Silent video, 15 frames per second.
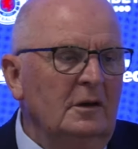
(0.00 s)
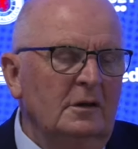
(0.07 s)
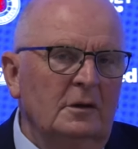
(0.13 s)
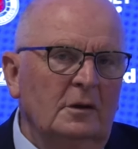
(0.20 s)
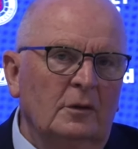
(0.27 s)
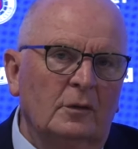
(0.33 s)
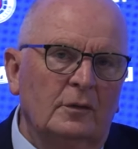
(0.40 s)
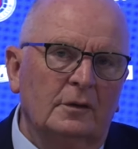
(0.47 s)

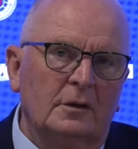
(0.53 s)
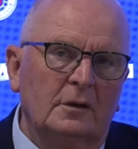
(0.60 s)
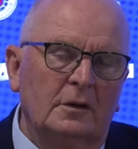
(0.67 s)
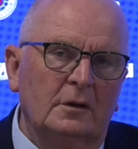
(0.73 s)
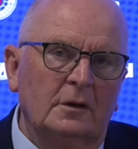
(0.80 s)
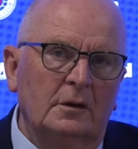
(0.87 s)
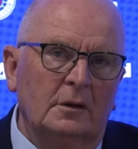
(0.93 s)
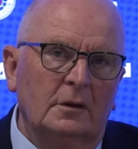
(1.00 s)
you know,
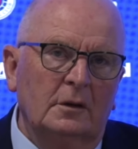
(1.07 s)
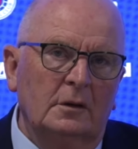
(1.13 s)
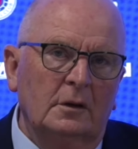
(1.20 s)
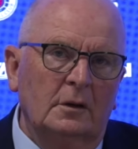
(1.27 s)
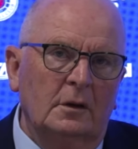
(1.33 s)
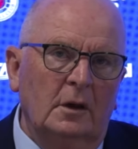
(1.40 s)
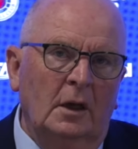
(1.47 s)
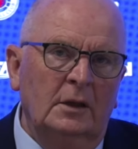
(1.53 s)

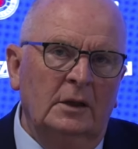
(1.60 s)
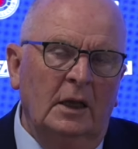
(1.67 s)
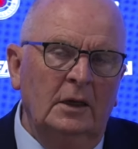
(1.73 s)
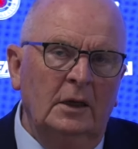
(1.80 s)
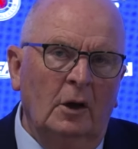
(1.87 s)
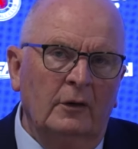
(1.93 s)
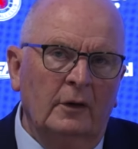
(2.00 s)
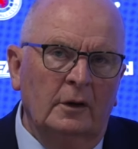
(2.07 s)
has
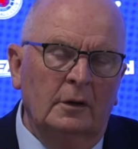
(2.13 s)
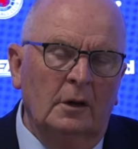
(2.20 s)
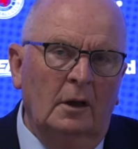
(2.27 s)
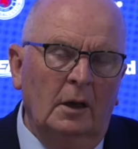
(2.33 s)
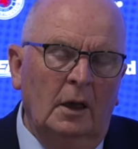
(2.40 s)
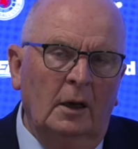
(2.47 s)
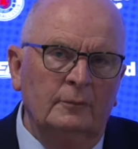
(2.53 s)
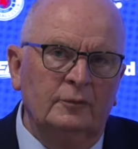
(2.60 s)
any other,
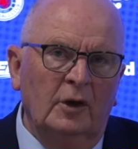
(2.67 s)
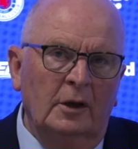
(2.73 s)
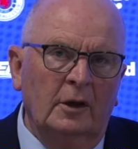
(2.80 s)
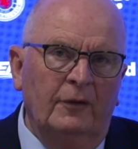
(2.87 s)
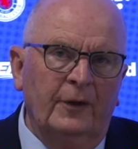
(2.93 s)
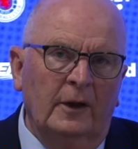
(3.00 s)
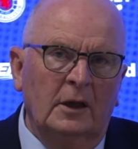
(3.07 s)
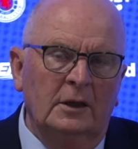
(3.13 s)
I'm trying to
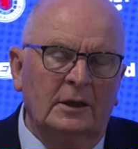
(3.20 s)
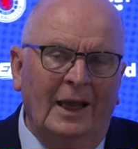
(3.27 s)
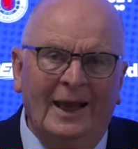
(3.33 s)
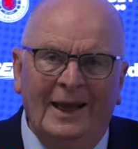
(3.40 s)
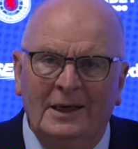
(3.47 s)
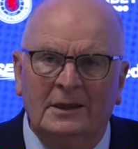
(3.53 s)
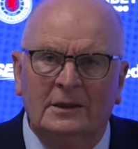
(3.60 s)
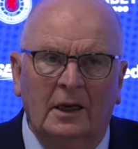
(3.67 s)
think, has
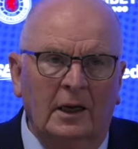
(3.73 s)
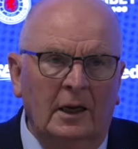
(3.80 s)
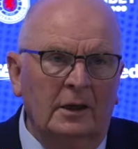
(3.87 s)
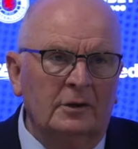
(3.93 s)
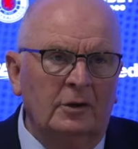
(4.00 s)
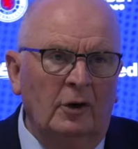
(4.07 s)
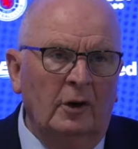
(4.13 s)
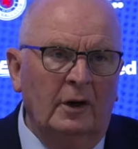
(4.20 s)
any
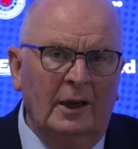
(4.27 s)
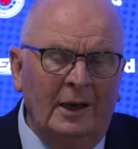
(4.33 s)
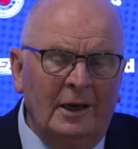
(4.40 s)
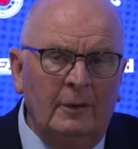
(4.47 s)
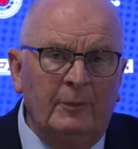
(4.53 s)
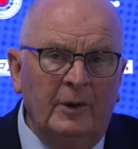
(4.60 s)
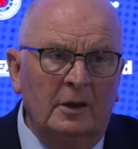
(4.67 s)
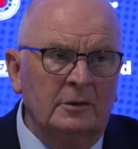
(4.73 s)
director or
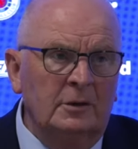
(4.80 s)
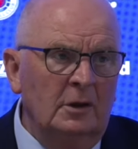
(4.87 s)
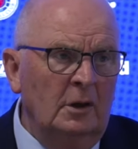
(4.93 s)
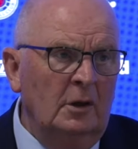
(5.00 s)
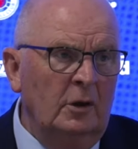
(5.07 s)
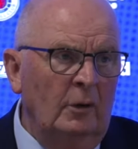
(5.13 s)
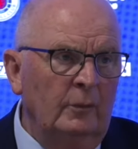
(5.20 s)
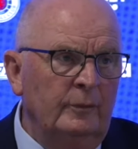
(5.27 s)
any person at the
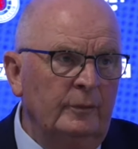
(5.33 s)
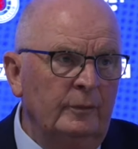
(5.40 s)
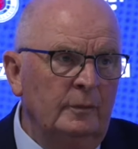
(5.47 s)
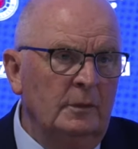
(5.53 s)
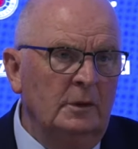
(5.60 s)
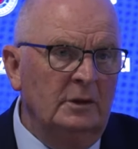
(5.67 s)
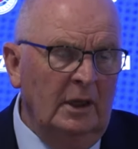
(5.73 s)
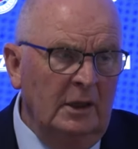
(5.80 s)
club
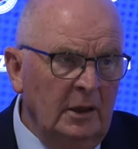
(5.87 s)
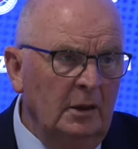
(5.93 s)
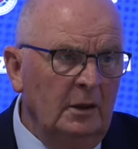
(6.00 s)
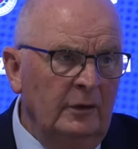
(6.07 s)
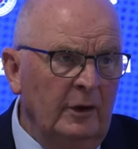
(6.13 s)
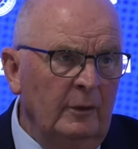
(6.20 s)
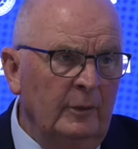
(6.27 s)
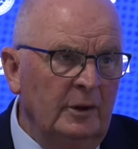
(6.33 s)
said
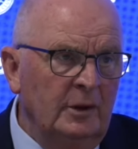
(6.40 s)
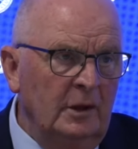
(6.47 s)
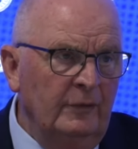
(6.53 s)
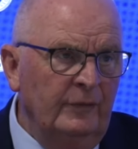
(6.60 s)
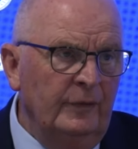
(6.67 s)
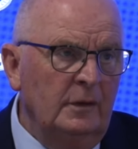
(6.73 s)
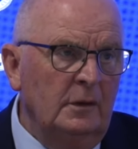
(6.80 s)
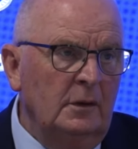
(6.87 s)
anything about Dave?
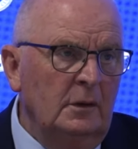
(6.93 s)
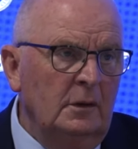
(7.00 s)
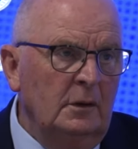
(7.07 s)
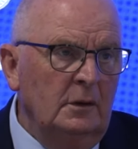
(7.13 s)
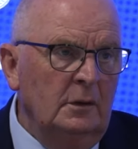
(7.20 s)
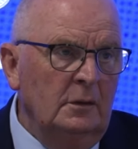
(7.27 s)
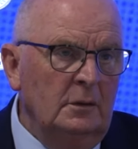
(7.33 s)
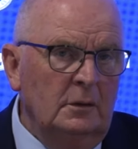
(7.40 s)

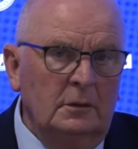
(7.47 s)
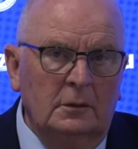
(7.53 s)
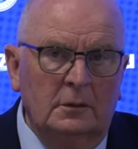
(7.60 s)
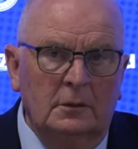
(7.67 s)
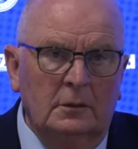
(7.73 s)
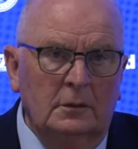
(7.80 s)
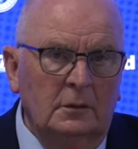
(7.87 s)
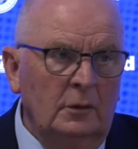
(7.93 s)

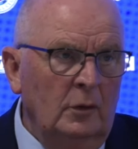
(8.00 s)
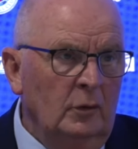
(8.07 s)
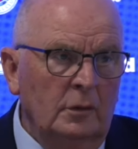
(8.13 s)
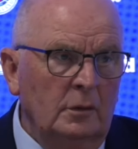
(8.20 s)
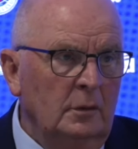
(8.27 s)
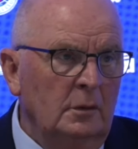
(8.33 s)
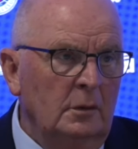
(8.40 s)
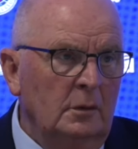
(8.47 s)
No.
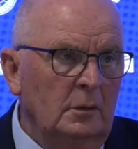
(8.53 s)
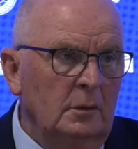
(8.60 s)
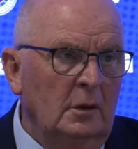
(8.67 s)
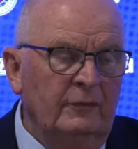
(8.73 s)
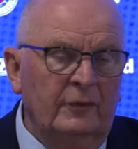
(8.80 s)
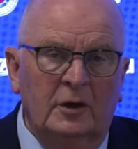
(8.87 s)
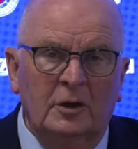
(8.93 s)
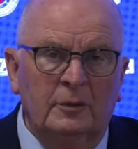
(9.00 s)

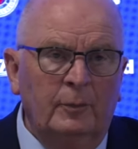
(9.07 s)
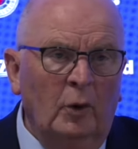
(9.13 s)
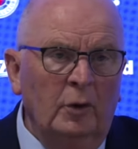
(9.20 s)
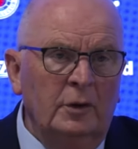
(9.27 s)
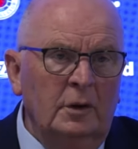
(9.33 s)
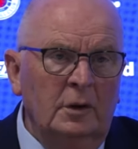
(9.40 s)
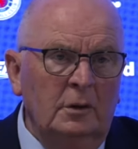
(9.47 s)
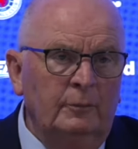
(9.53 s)
Have they
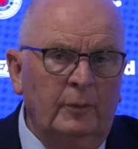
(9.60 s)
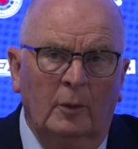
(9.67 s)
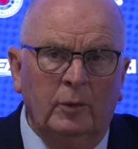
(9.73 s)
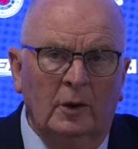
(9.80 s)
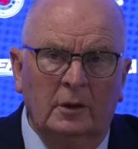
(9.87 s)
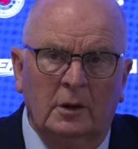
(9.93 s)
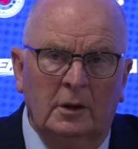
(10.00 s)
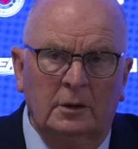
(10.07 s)
responded
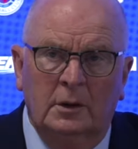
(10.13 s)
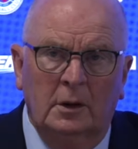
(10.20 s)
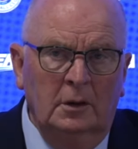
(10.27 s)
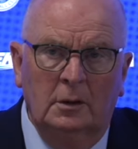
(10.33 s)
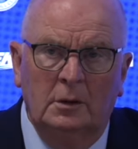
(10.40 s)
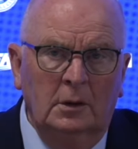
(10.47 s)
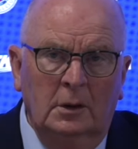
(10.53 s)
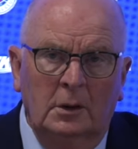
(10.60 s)
publicly to
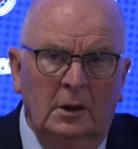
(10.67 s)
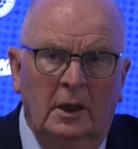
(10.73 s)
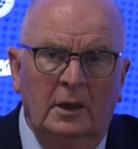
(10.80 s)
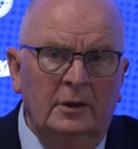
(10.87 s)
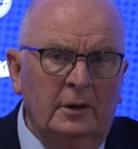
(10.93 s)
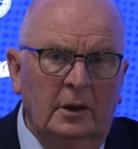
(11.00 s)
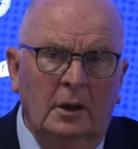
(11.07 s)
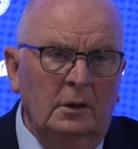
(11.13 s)

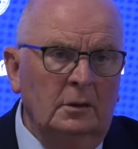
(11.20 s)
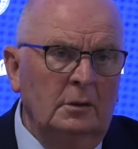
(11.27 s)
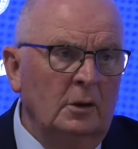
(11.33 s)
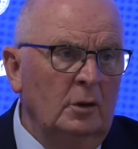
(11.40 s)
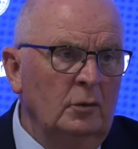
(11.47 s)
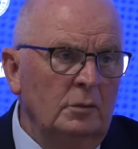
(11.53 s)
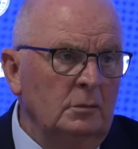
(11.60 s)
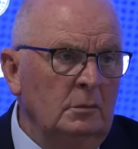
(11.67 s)
enter a
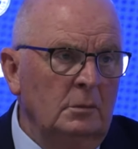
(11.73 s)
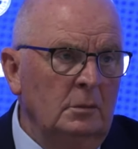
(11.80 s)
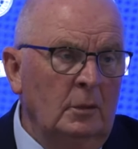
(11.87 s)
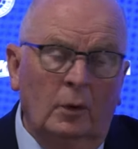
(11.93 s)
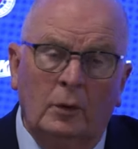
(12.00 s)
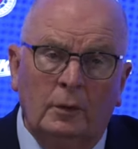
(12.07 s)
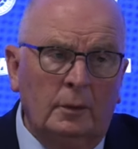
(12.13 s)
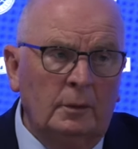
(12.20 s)
negotiation?
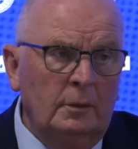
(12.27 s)
No.